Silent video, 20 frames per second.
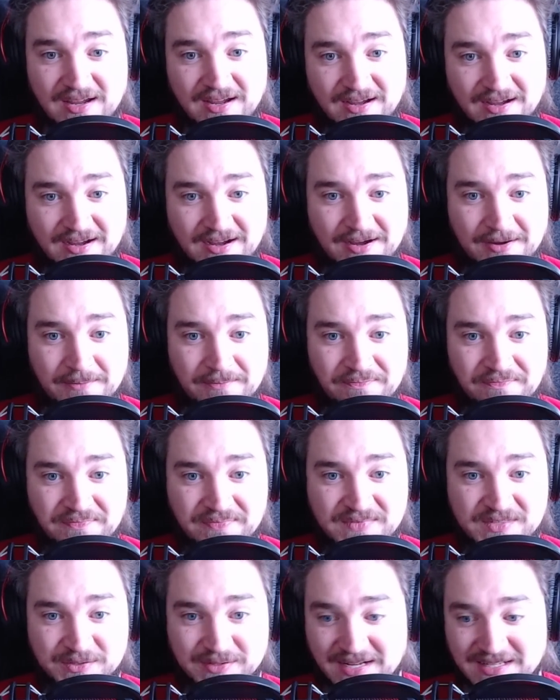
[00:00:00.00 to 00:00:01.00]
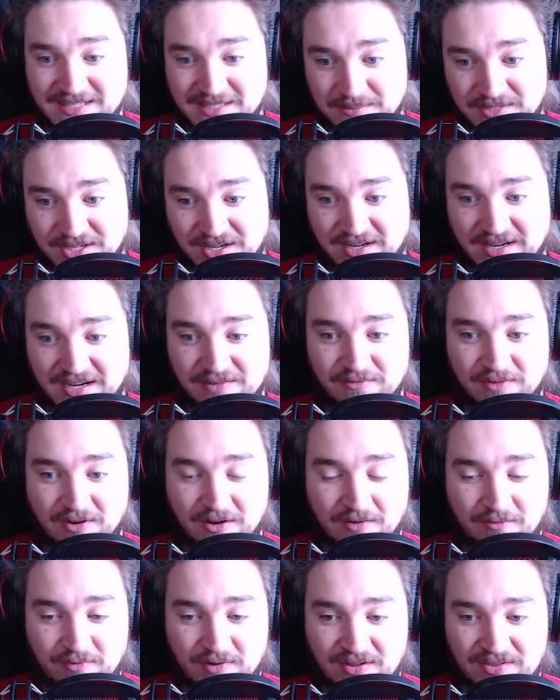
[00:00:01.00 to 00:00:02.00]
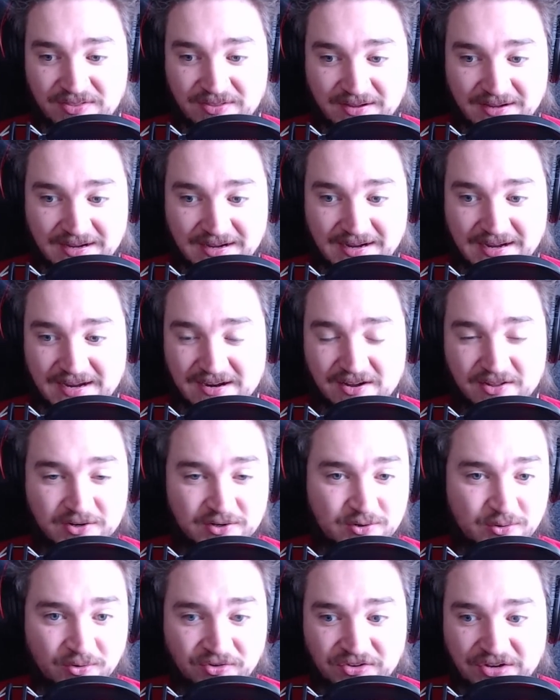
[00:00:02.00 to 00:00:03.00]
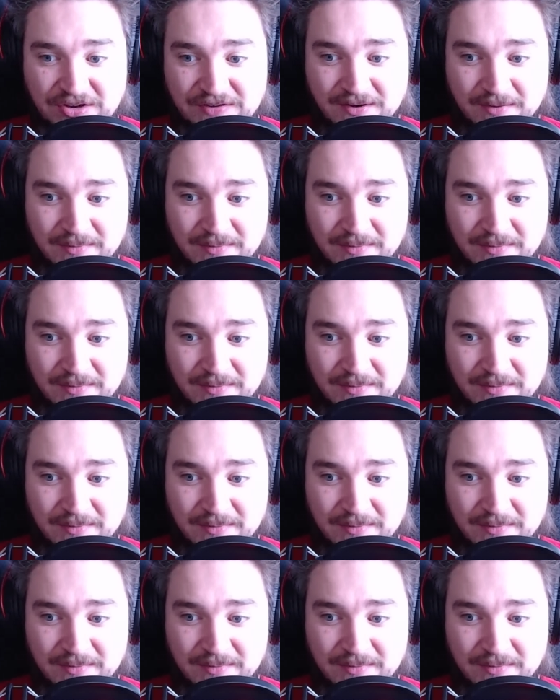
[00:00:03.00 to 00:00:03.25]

So that's something you can get involved with, and other cool stuff.